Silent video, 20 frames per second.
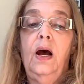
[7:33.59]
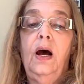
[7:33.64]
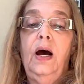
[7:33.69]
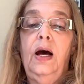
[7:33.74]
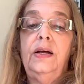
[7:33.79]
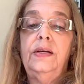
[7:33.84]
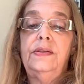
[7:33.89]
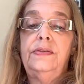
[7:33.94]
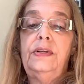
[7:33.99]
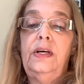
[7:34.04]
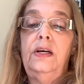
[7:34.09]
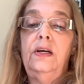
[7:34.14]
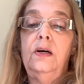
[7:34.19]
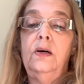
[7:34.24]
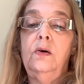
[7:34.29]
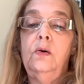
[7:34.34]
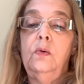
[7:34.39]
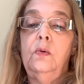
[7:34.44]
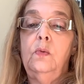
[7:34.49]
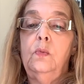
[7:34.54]

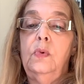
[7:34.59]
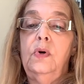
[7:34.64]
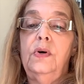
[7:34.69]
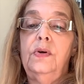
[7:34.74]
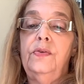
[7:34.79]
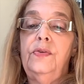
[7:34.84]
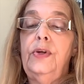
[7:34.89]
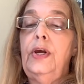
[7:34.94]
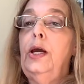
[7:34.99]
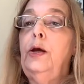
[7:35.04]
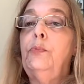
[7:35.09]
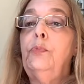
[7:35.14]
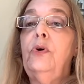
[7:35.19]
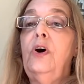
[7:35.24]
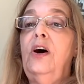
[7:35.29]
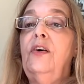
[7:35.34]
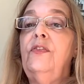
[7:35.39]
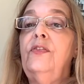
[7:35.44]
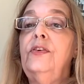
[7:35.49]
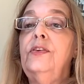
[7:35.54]
Isaiah was a
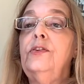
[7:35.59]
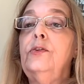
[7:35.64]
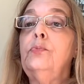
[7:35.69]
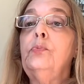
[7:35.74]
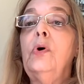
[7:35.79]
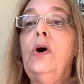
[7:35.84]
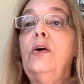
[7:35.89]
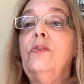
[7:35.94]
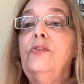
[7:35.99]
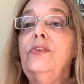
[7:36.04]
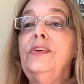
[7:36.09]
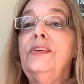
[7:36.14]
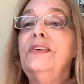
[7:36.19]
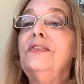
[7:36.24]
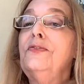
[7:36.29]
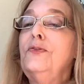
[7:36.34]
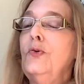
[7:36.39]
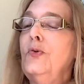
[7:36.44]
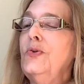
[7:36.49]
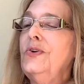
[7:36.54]
prophet's prophet
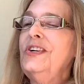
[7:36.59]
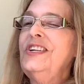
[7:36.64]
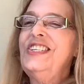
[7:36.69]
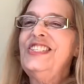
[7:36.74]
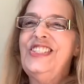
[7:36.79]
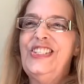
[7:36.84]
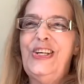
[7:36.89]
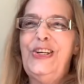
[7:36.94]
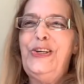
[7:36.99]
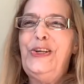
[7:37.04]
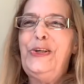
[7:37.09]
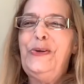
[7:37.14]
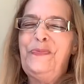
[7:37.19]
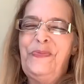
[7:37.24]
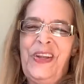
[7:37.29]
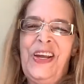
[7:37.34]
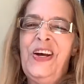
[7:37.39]
for sure.